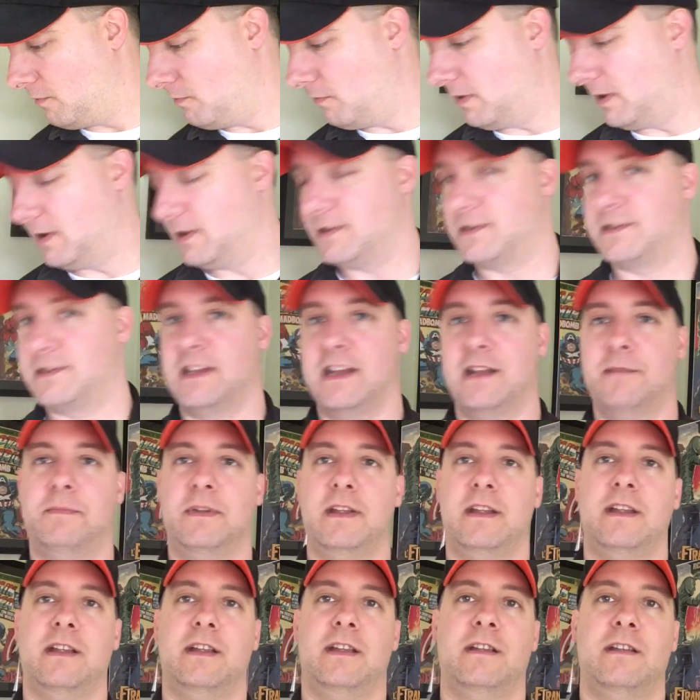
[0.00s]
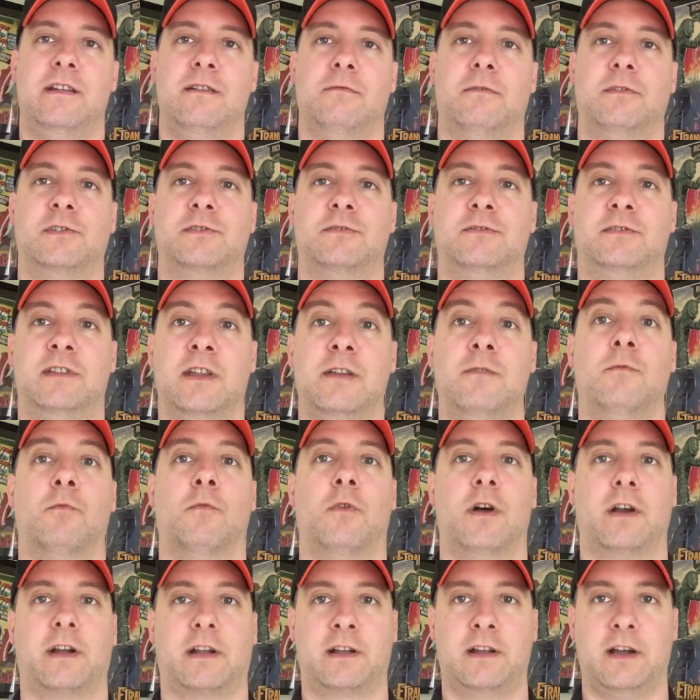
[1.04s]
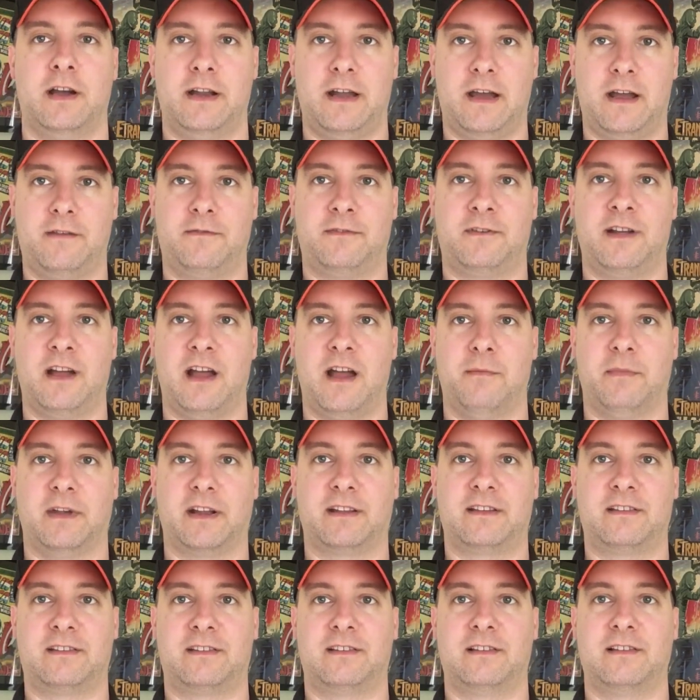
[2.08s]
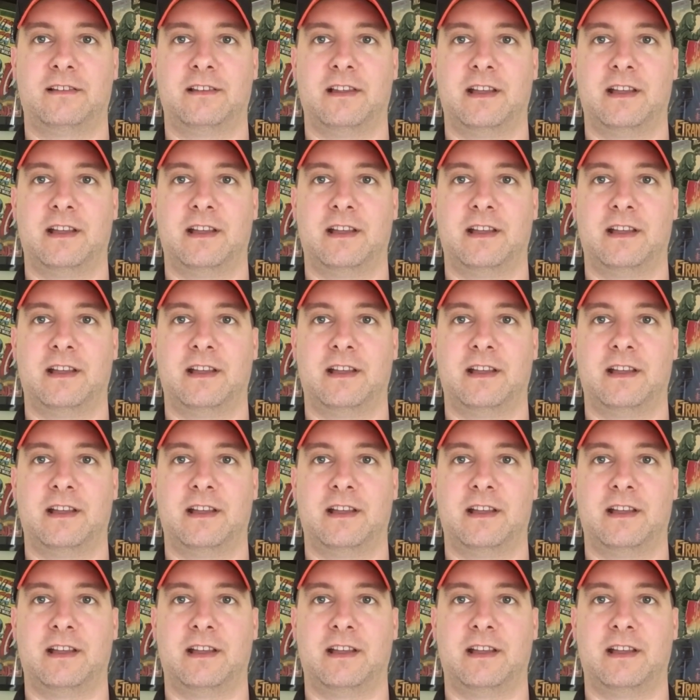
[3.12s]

was they'd be what you didn't want cut out of comics.